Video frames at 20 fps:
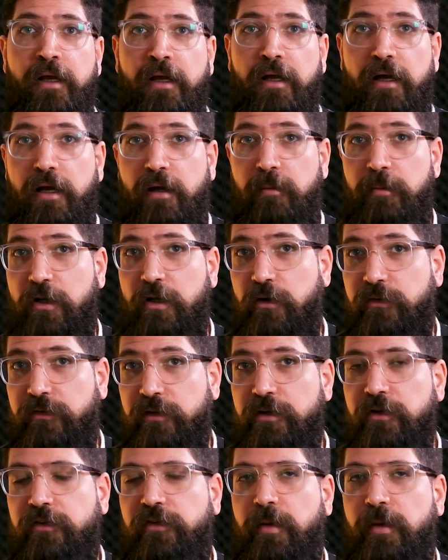Because
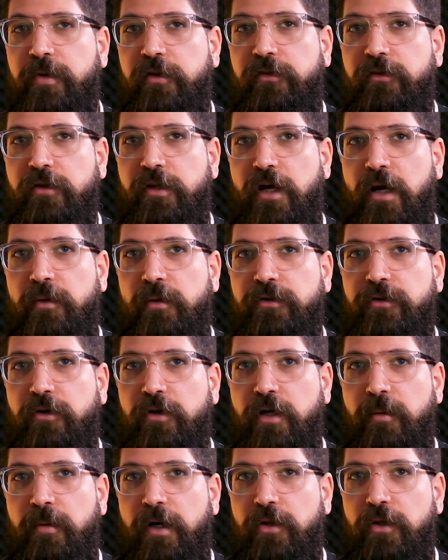in this episode, I will
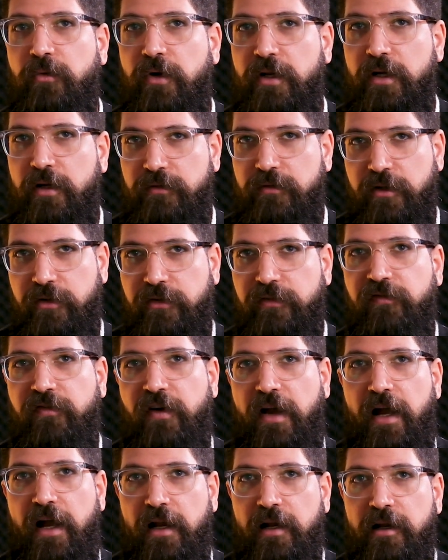talk about one of these
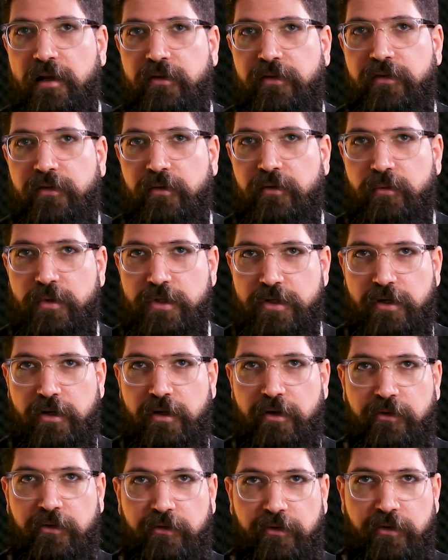files, which
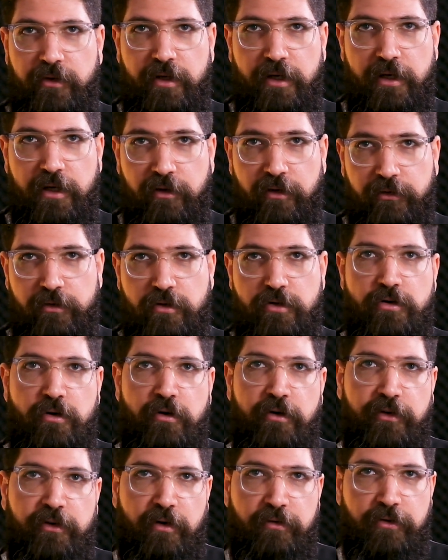is the eastern
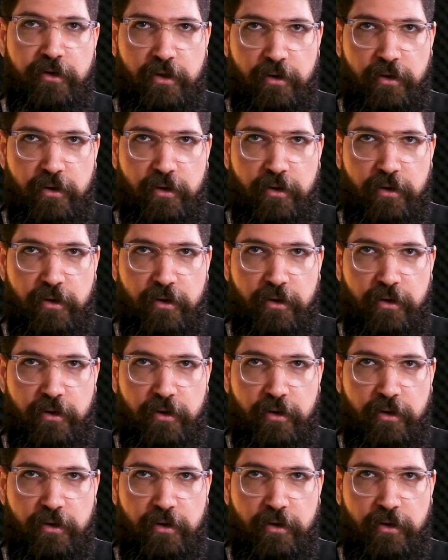shores of the